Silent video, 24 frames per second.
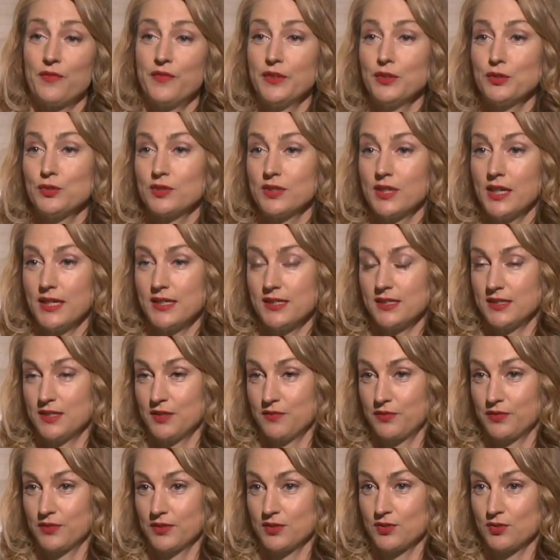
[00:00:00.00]
I feel today is a
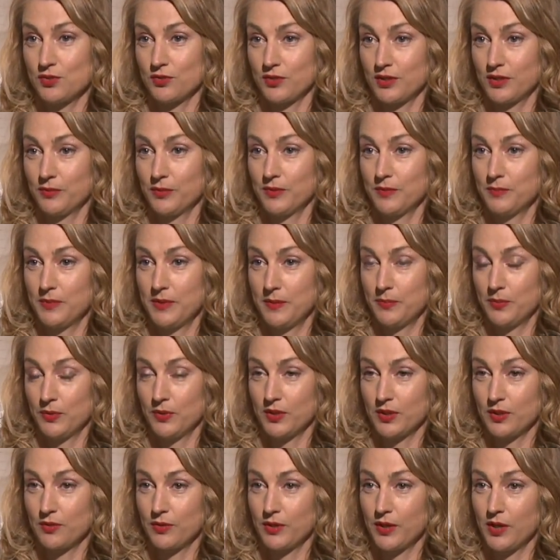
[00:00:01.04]
different story when people
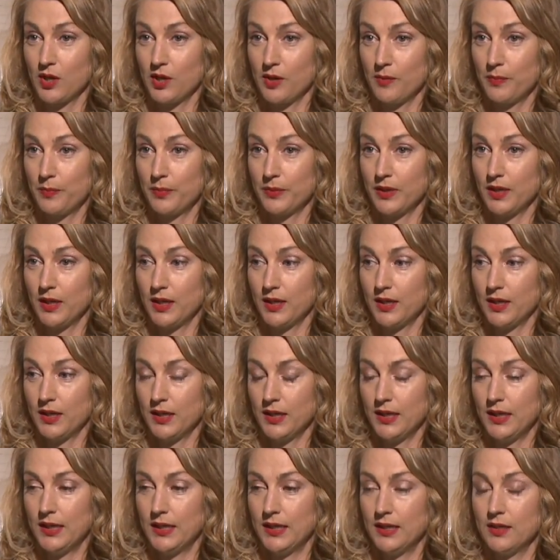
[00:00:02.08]
are growing up
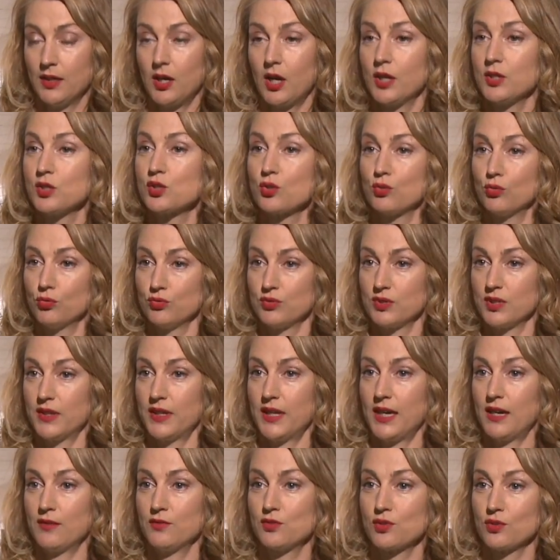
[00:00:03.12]
in high schools and they
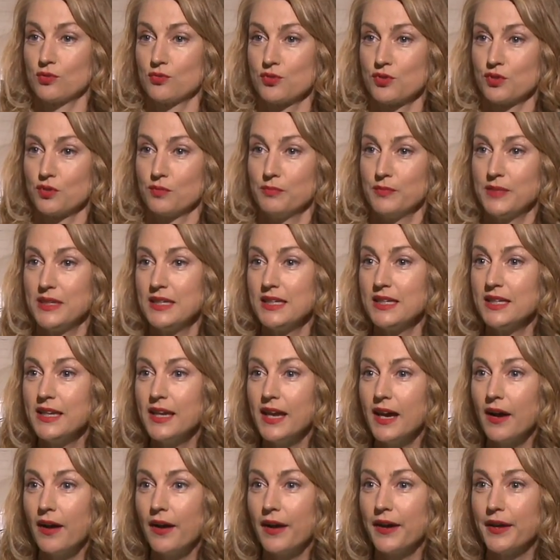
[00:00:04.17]
have social
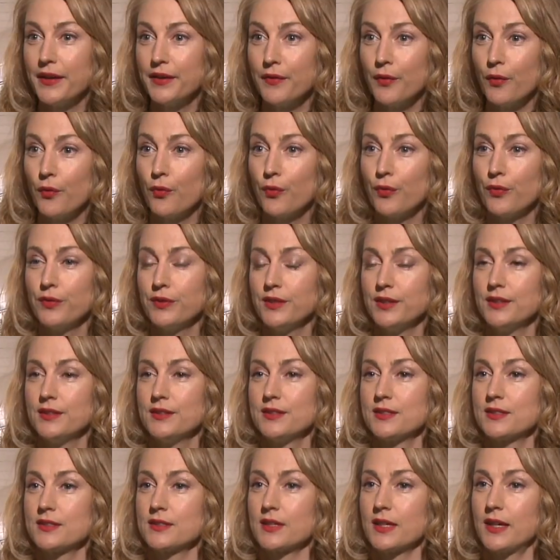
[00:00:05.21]
media and all
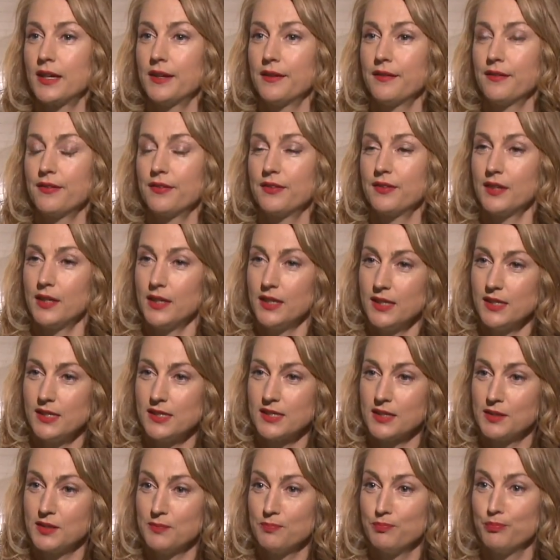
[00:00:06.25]
these kind of things
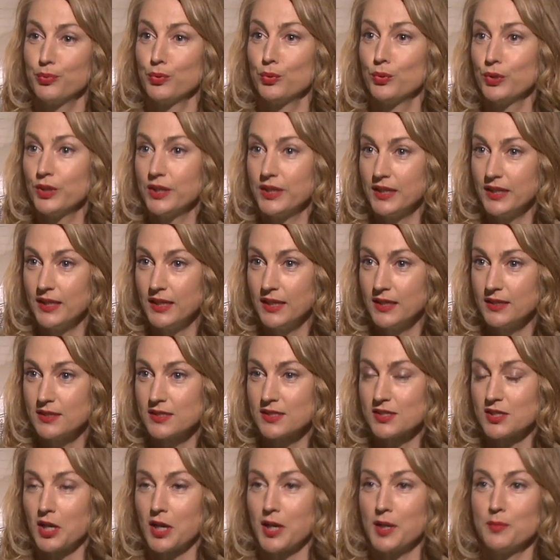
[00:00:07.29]
and bullying and
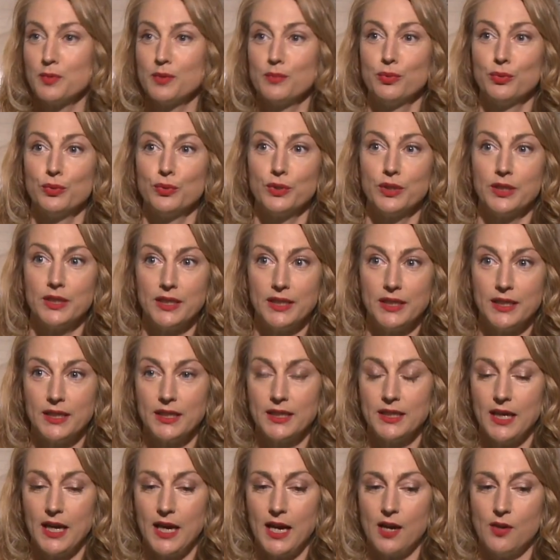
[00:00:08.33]
cyberbullying,
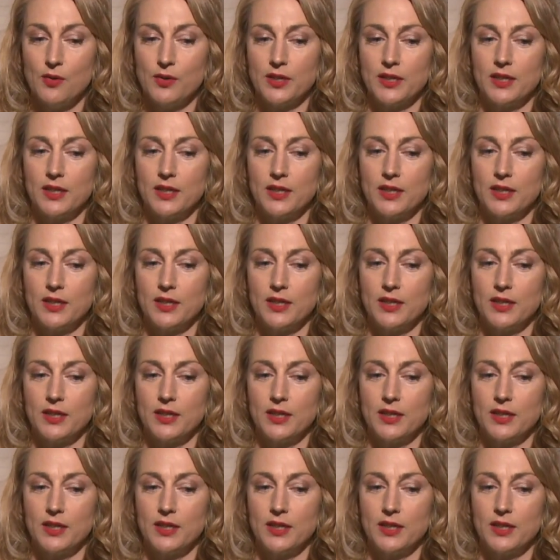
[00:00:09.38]
and how